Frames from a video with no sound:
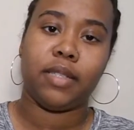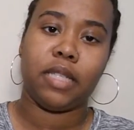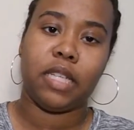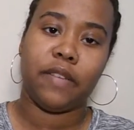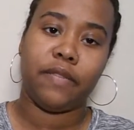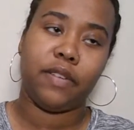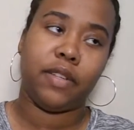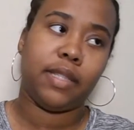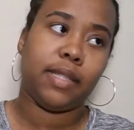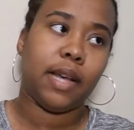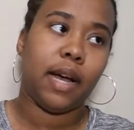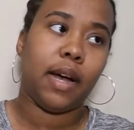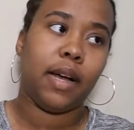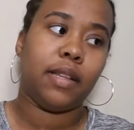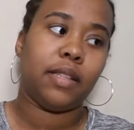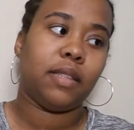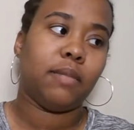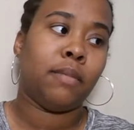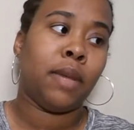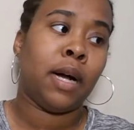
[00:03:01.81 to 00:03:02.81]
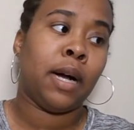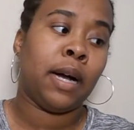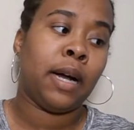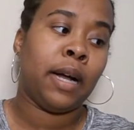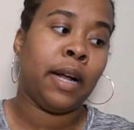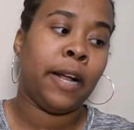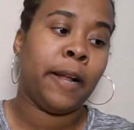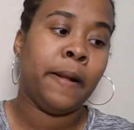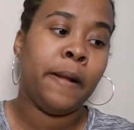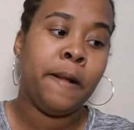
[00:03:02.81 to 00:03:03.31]
is a different size.
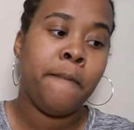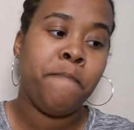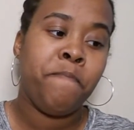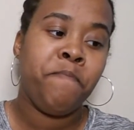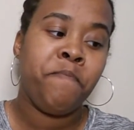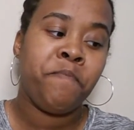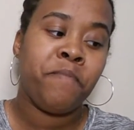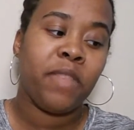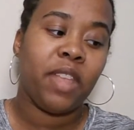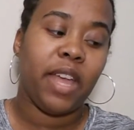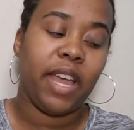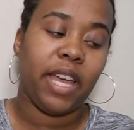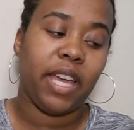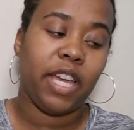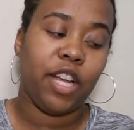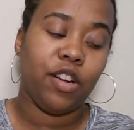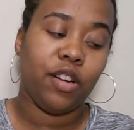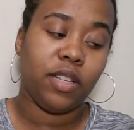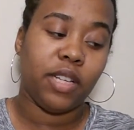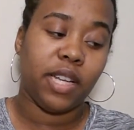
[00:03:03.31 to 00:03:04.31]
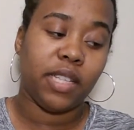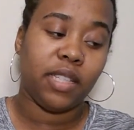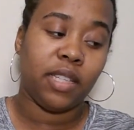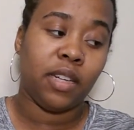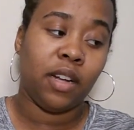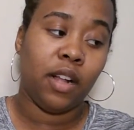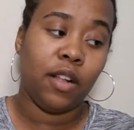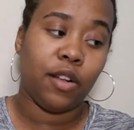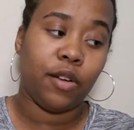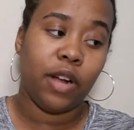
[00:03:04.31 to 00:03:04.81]
My, like,
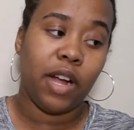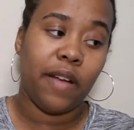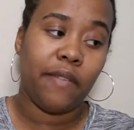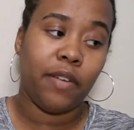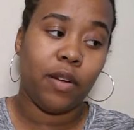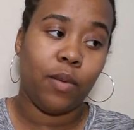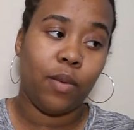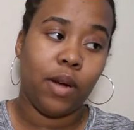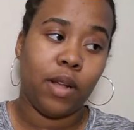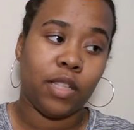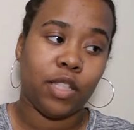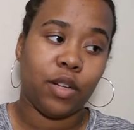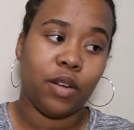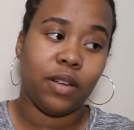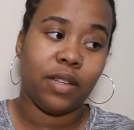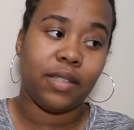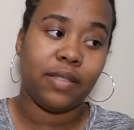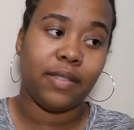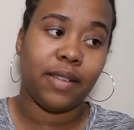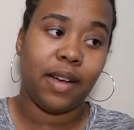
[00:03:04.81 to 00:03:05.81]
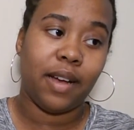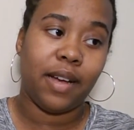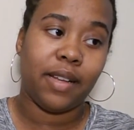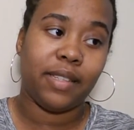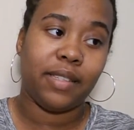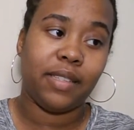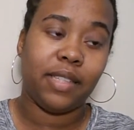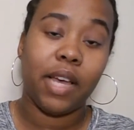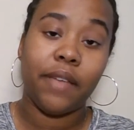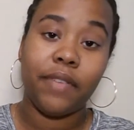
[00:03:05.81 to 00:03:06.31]
iridescent holographic ones are a
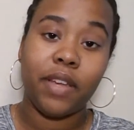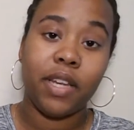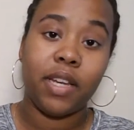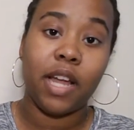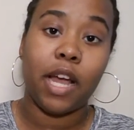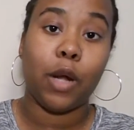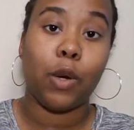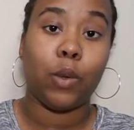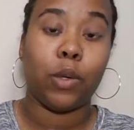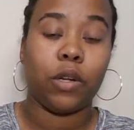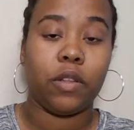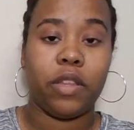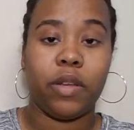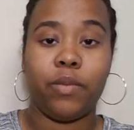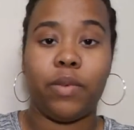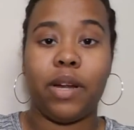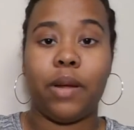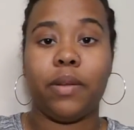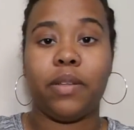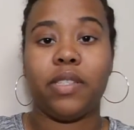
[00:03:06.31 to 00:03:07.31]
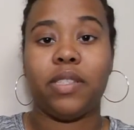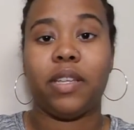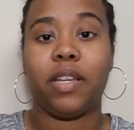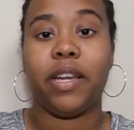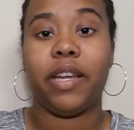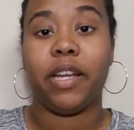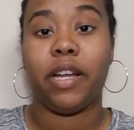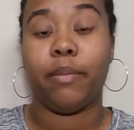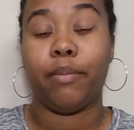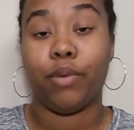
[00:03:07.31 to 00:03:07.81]
size 7. I ordered them when I was
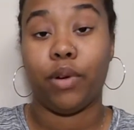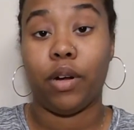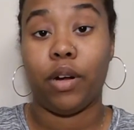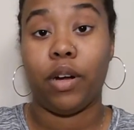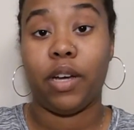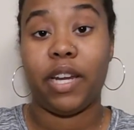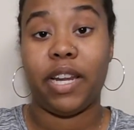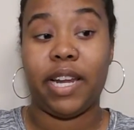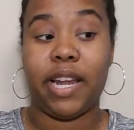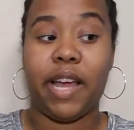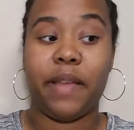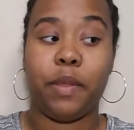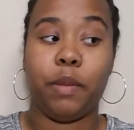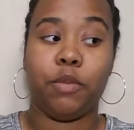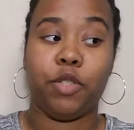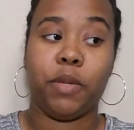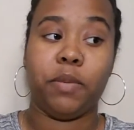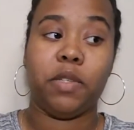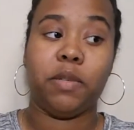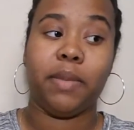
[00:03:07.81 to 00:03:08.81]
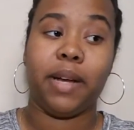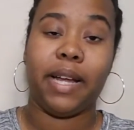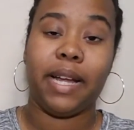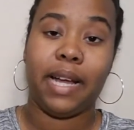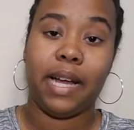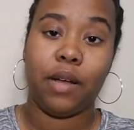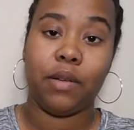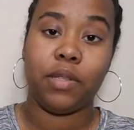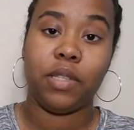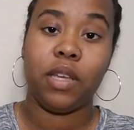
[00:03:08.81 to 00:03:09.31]
studying abroad, and I had them shipped to my
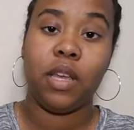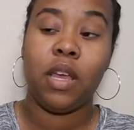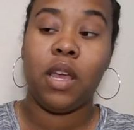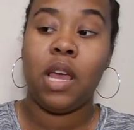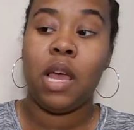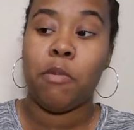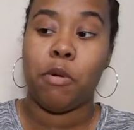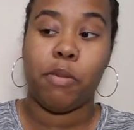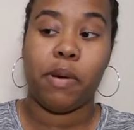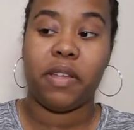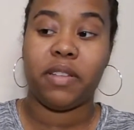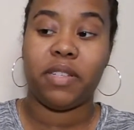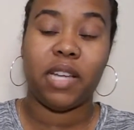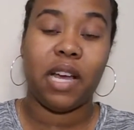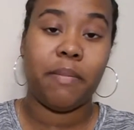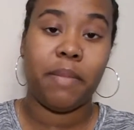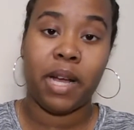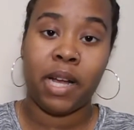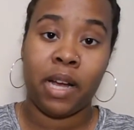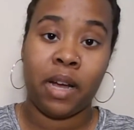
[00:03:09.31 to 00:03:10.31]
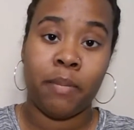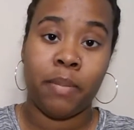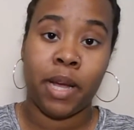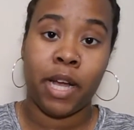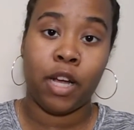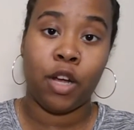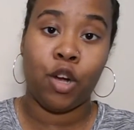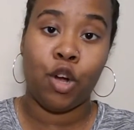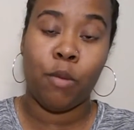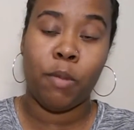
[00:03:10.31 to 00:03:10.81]
house. By the time I got
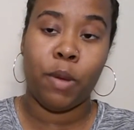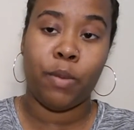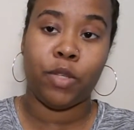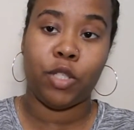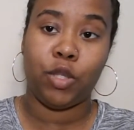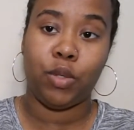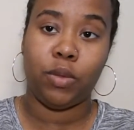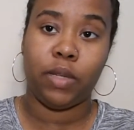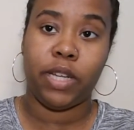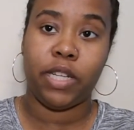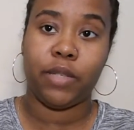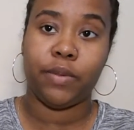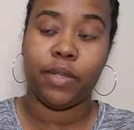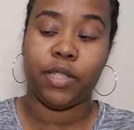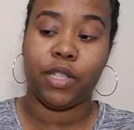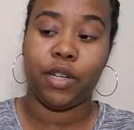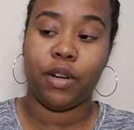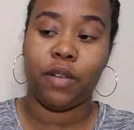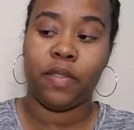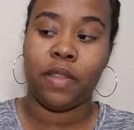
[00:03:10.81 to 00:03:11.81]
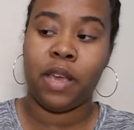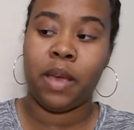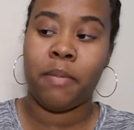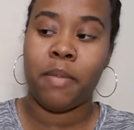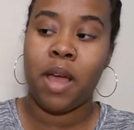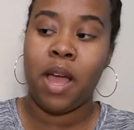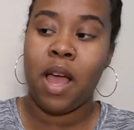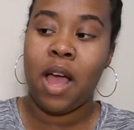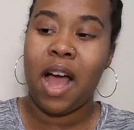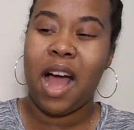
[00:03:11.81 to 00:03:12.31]
back home, it was too late to return
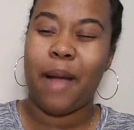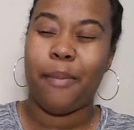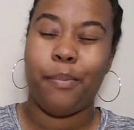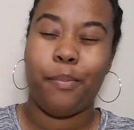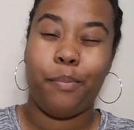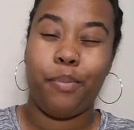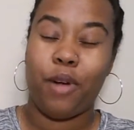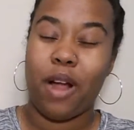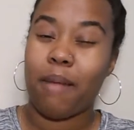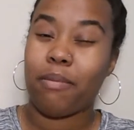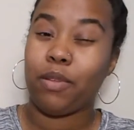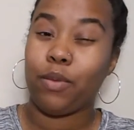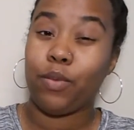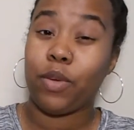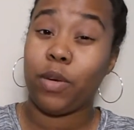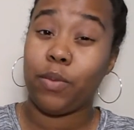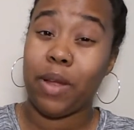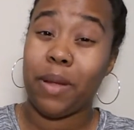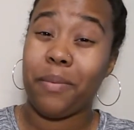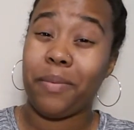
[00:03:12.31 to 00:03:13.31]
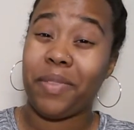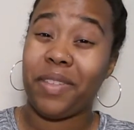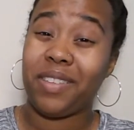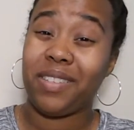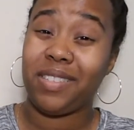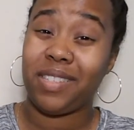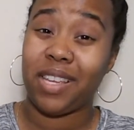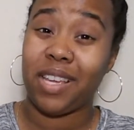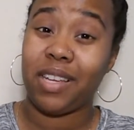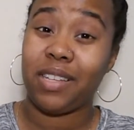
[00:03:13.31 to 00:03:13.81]
them. I probably would have went with a
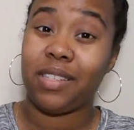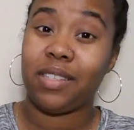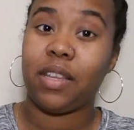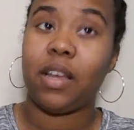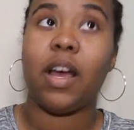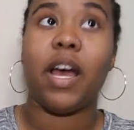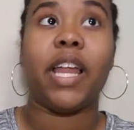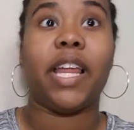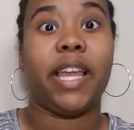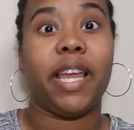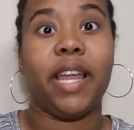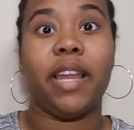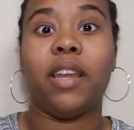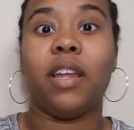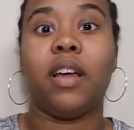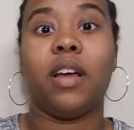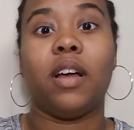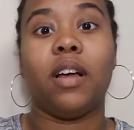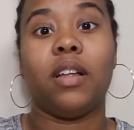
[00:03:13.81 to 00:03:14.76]
6. Again,